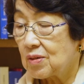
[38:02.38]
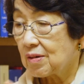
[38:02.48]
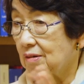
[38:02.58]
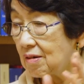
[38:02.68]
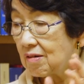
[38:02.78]

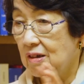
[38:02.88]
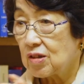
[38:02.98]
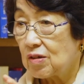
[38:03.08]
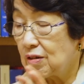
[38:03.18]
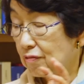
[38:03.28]
your knowledge,
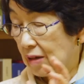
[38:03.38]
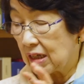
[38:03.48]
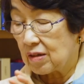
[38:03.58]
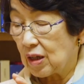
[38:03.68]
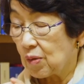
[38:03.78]

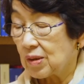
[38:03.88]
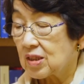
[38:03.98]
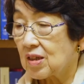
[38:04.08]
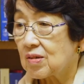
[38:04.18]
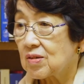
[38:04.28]

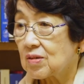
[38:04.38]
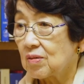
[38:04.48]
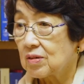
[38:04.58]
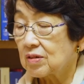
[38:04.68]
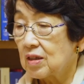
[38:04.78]
linguistic
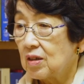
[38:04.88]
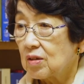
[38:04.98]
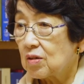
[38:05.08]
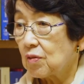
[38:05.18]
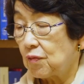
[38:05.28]
source
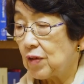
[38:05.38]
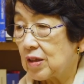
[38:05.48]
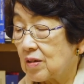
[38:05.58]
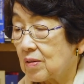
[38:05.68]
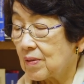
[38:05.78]
to
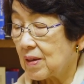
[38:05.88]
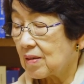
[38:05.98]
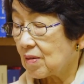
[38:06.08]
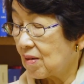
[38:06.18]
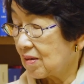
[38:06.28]
fit to
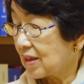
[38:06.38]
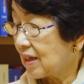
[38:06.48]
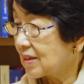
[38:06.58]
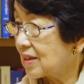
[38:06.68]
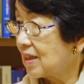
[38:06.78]
the
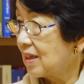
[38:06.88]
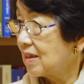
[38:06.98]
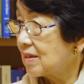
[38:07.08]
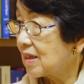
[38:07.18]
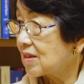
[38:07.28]
context.
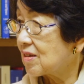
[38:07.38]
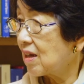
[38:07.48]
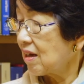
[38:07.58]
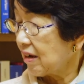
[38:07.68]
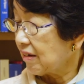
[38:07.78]
That's
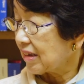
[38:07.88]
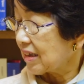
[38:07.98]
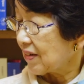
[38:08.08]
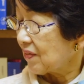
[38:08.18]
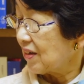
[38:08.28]

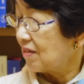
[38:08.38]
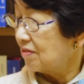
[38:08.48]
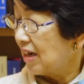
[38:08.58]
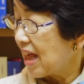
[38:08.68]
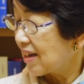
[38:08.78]
relative,
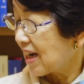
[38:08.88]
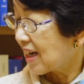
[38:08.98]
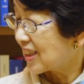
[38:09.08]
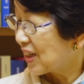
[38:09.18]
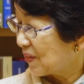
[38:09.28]

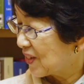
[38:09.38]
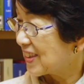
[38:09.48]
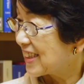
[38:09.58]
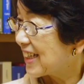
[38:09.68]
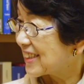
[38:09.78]

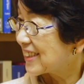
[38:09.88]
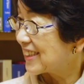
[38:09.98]
yes.